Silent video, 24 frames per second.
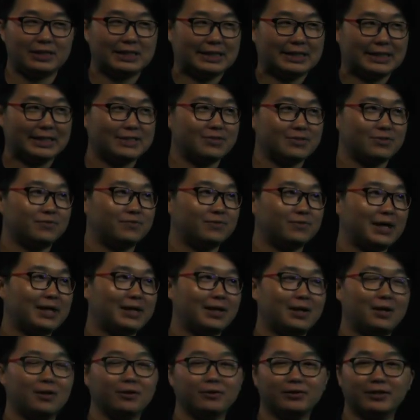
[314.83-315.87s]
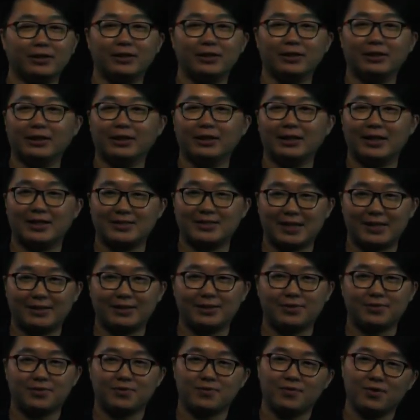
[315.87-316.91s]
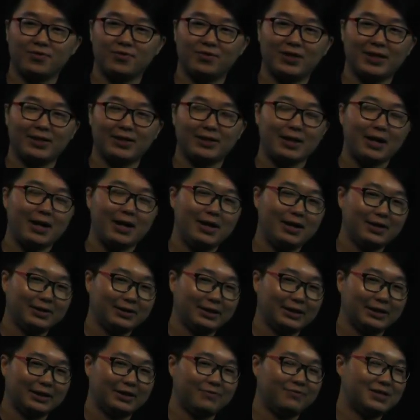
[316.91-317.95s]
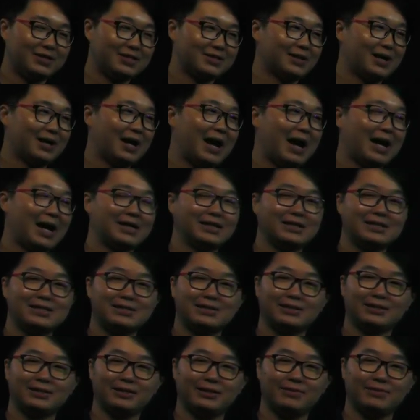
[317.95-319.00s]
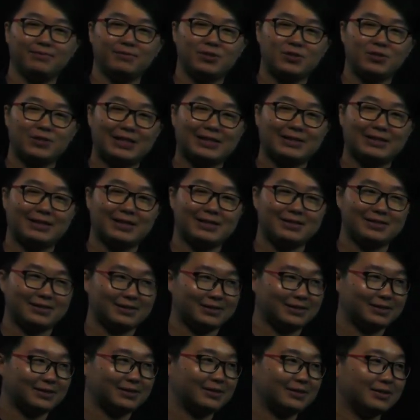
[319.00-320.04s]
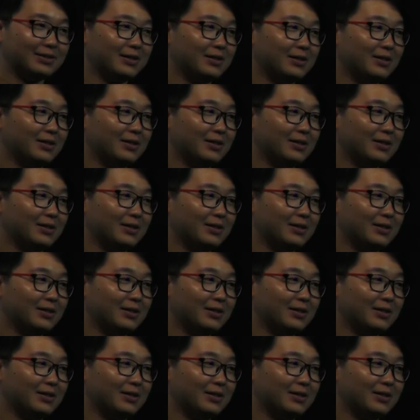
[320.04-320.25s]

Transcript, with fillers: is to find out the excitation wavelength that gives us the highest emission intensity